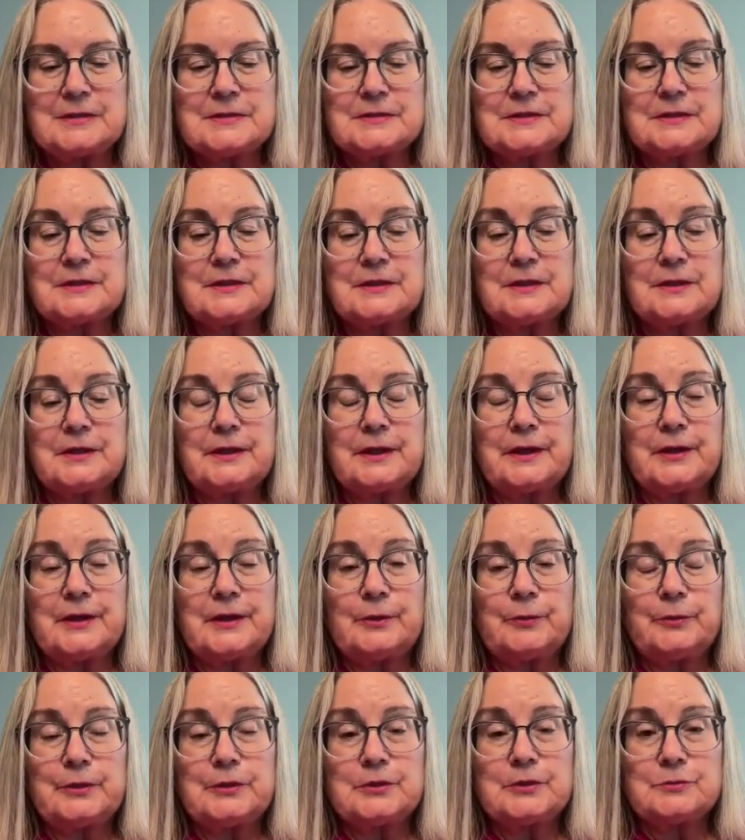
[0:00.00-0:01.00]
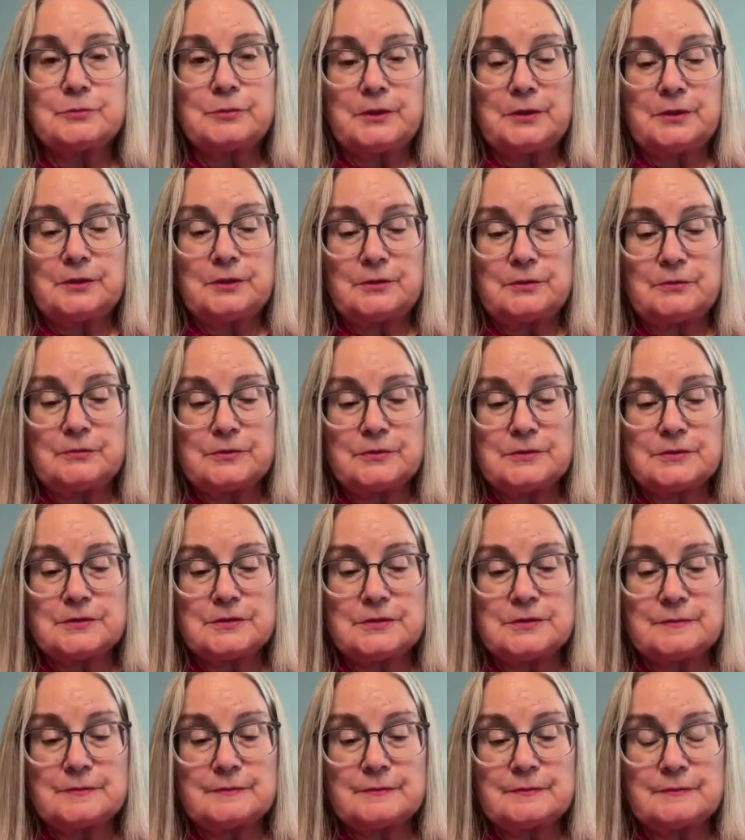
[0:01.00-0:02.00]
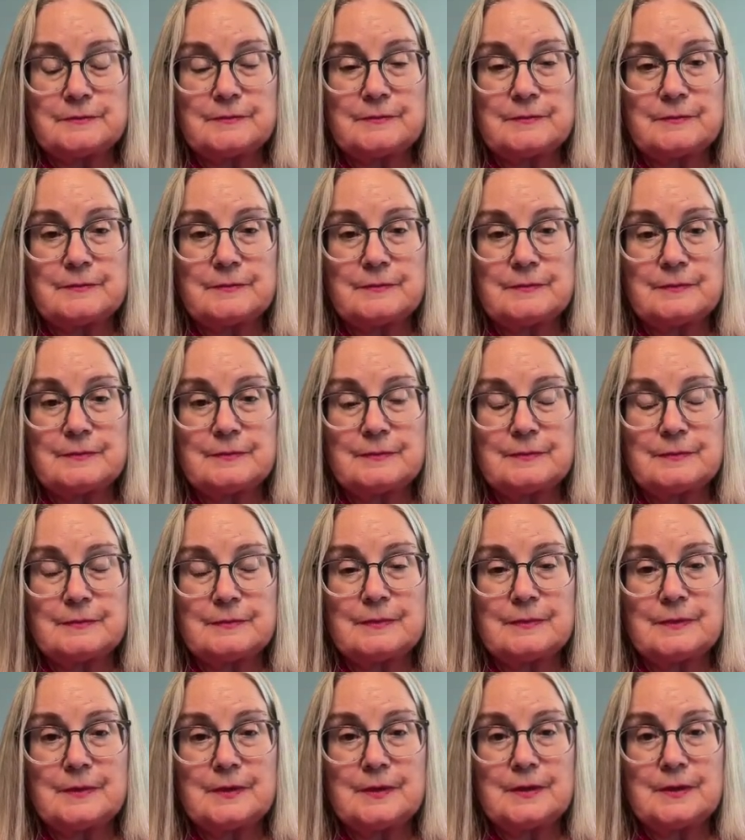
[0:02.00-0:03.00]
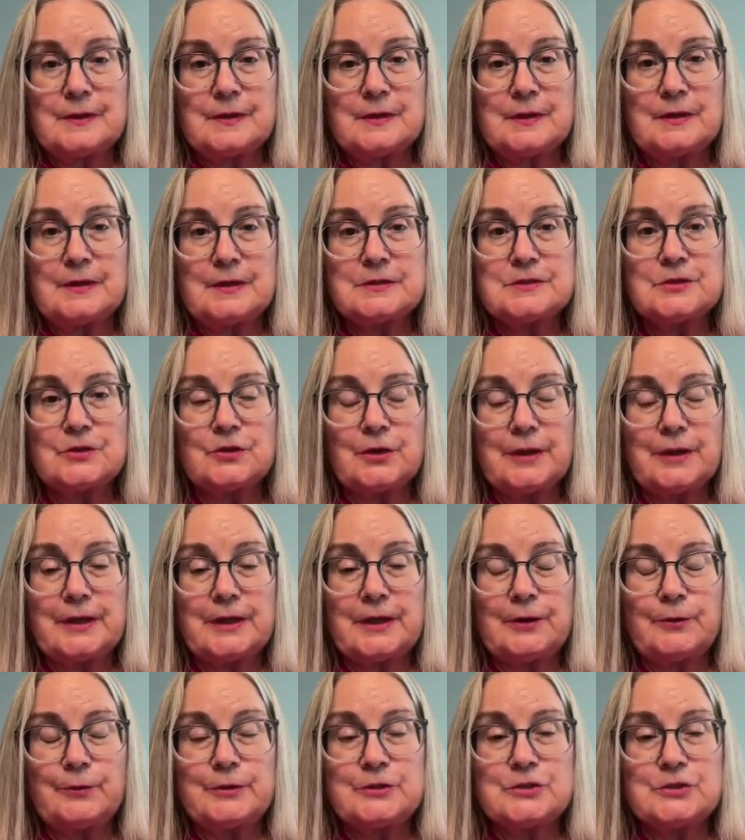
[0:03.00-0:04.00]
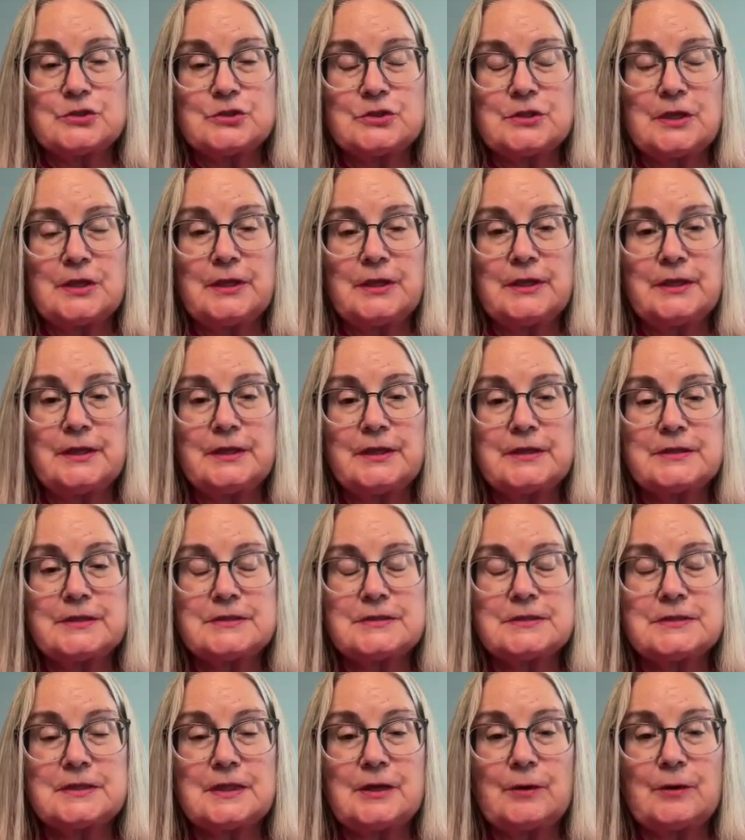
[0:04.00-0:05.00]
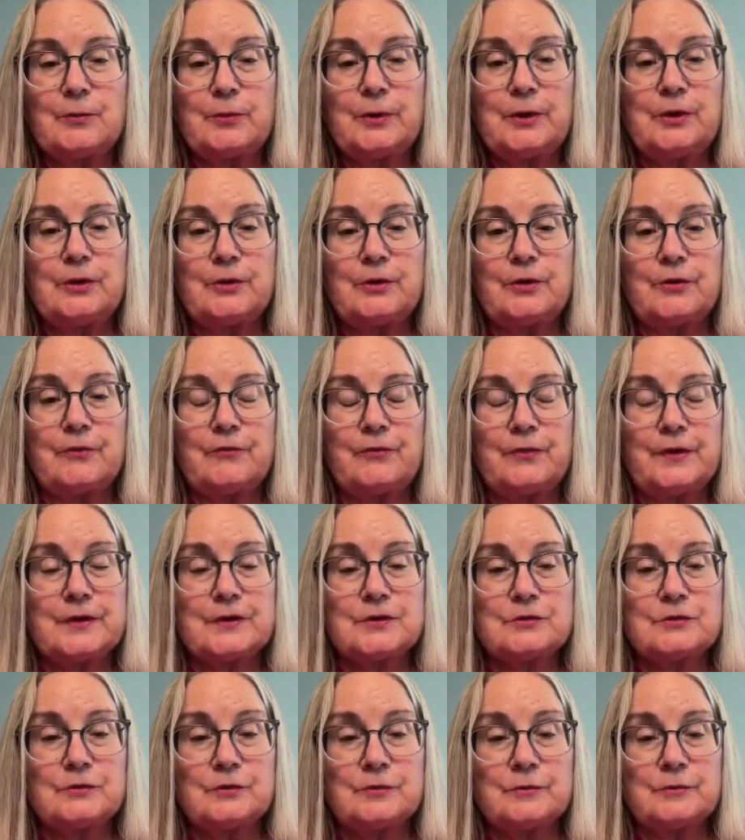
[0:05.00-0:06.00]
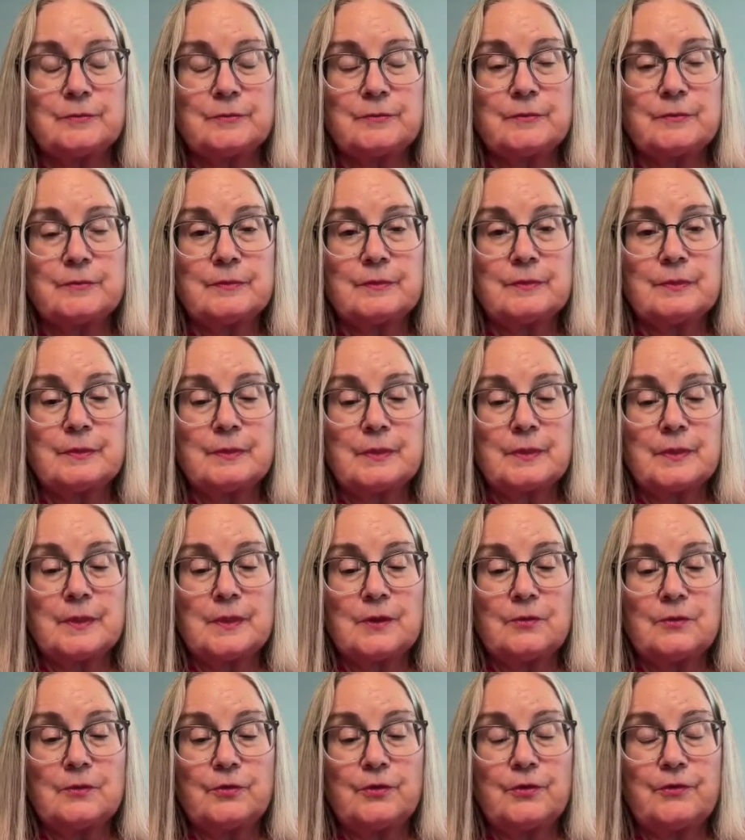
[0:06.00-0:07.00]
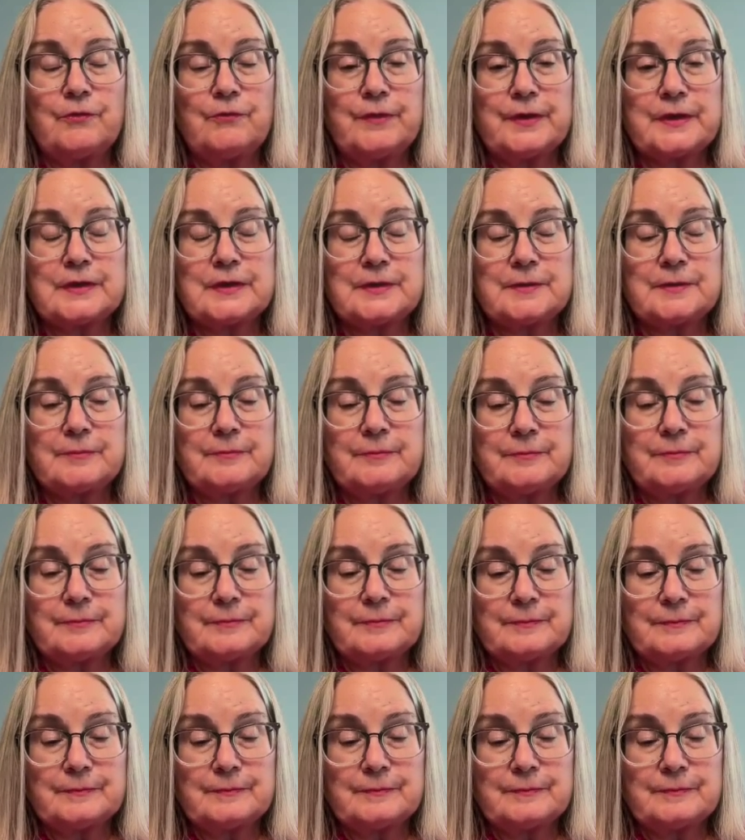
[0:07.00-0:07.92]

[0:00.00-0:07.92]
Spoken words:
It's in the language we use. Is our language telling us that we are a victor or a victim?